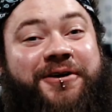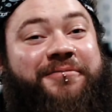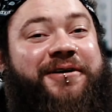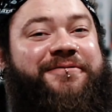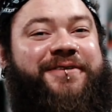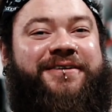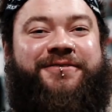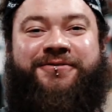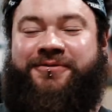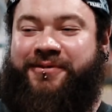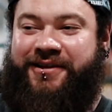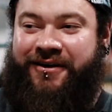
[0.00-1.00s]
of my favorites
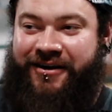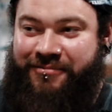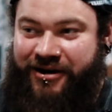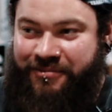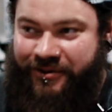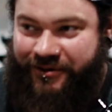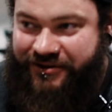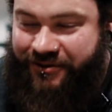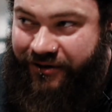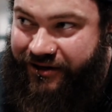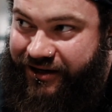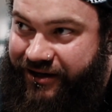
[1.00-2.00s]
would be the high bar pause
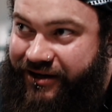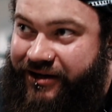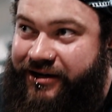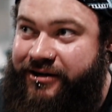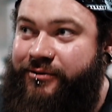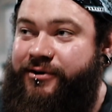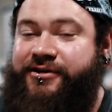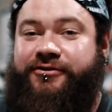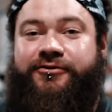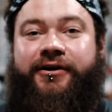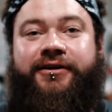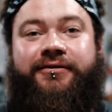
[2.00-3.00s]
squat, which is
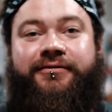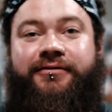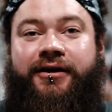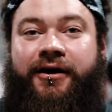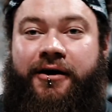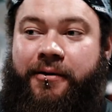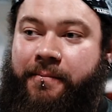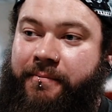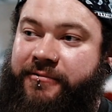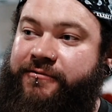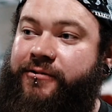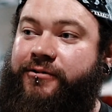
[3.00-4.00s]
great
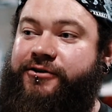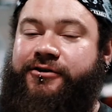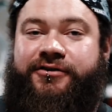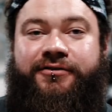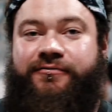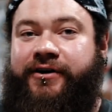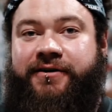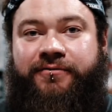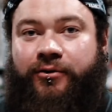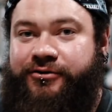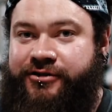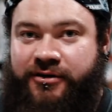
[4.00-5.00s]
for just
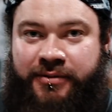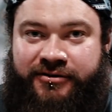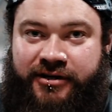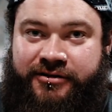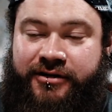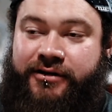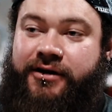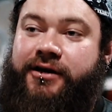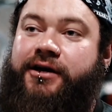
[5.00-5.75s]
reinforcing your position.